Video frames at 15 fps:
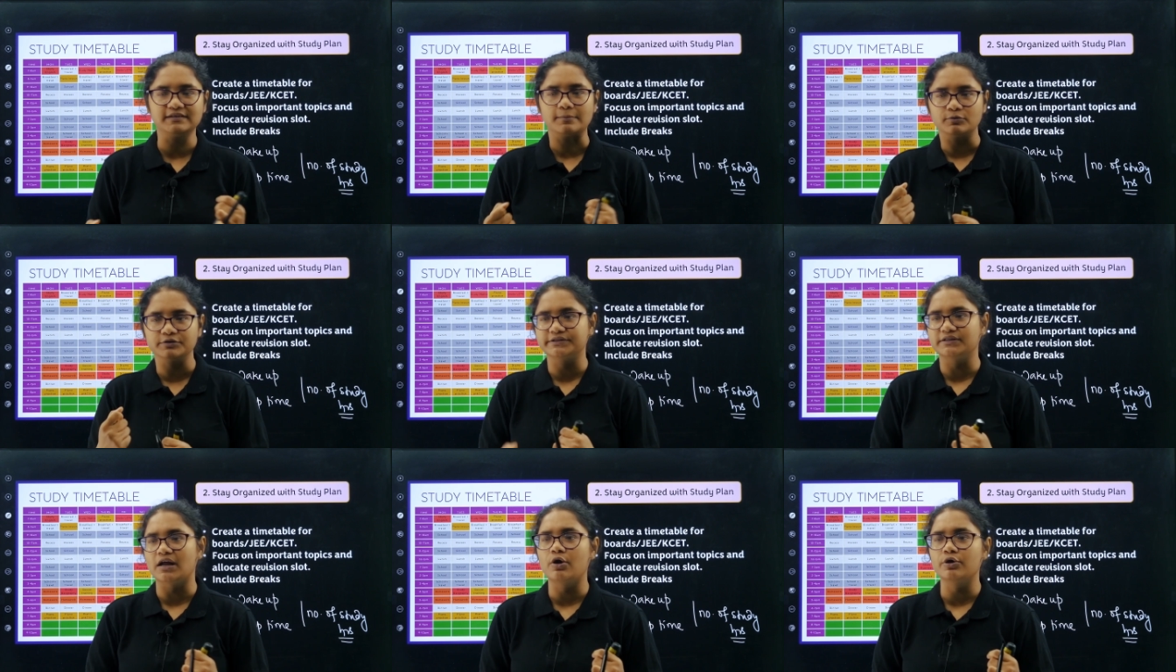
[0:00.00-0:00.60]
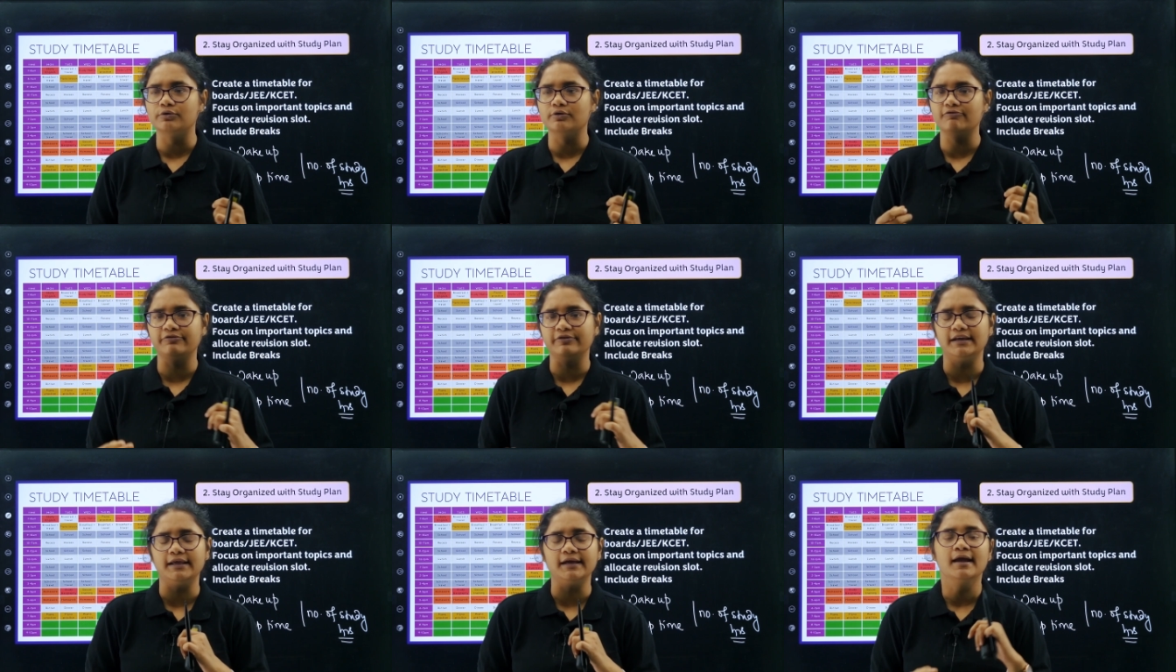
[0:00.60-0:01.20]
Suppose now you are
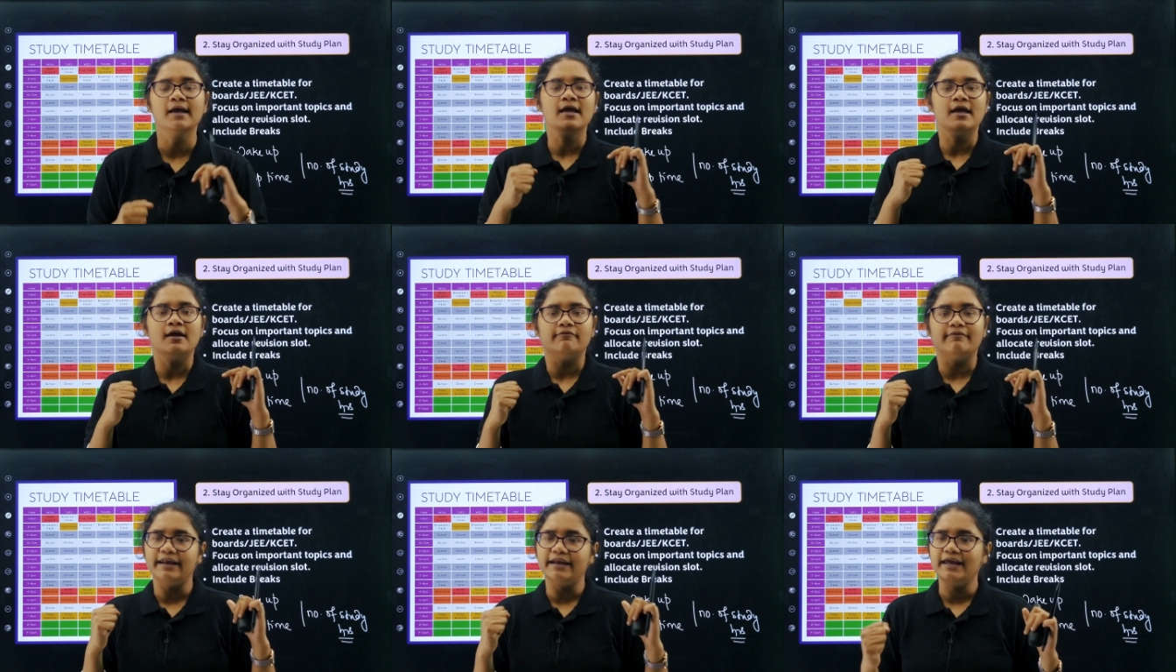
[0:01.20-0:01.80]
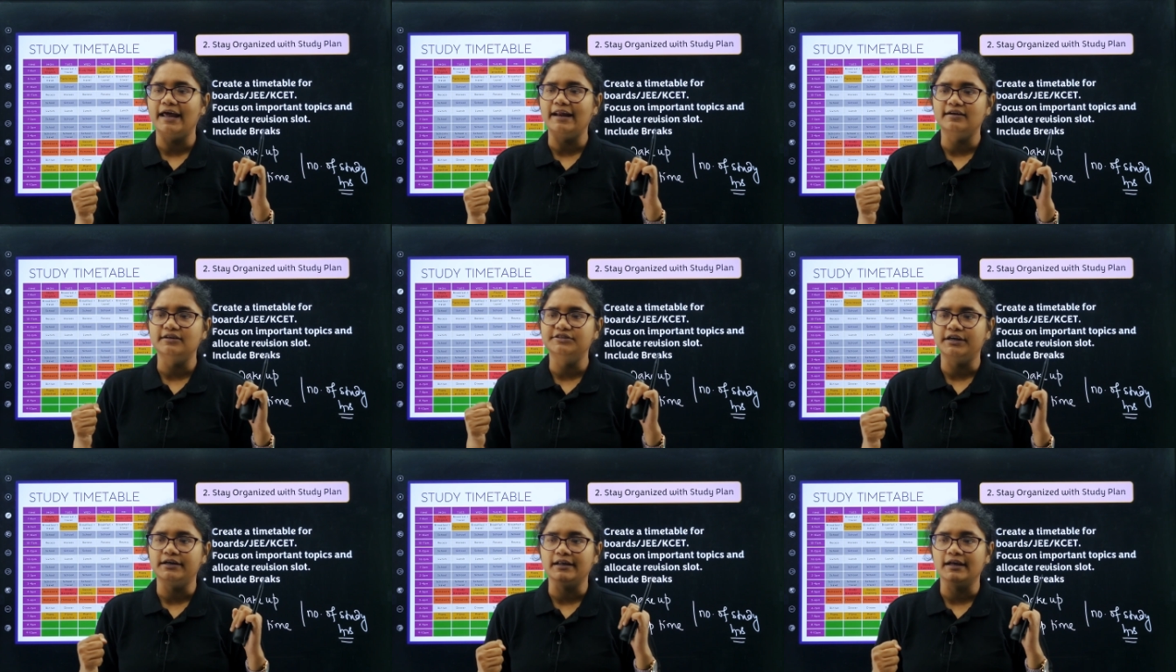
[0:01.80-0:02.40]
feeling very
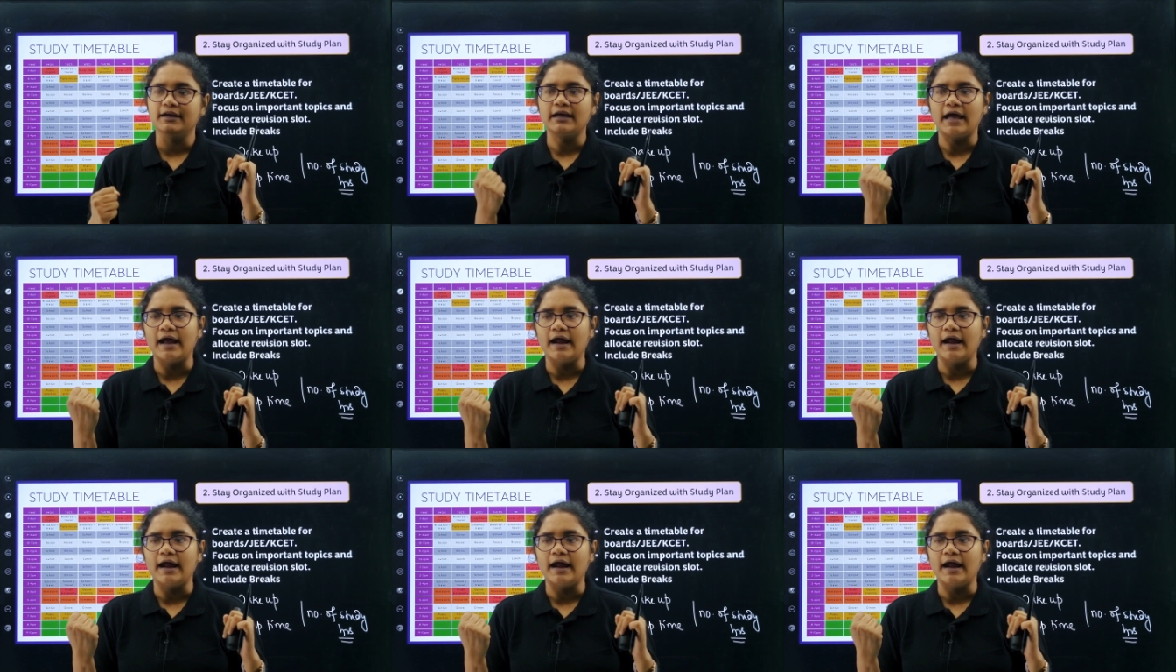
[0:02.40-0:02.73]
energetic